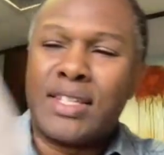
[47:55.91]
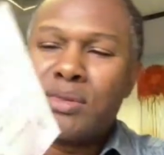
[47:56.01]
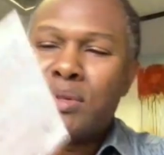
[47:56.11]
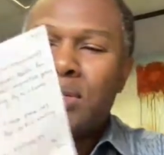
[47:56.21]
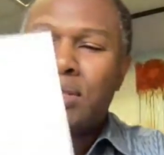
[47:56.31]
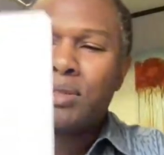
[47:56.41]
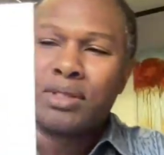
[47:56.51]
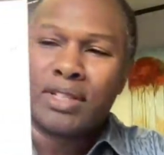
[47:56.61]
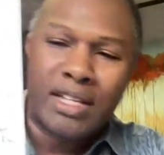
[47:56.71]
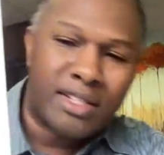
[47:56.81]
wrote a little
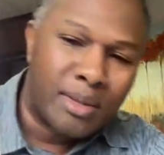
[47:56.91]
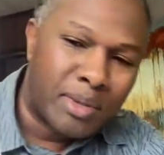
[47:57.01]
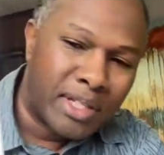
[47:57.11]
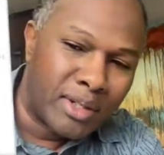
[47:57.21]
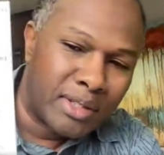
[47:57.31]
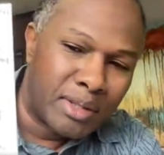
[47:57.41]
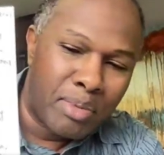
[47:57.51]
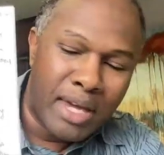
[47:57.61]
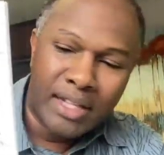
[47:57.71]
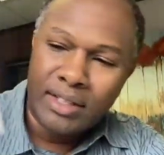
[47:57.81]
nice something on the
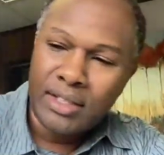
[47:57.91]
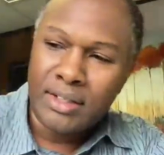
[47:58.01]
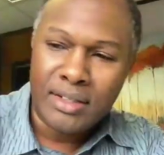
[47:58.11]
back there.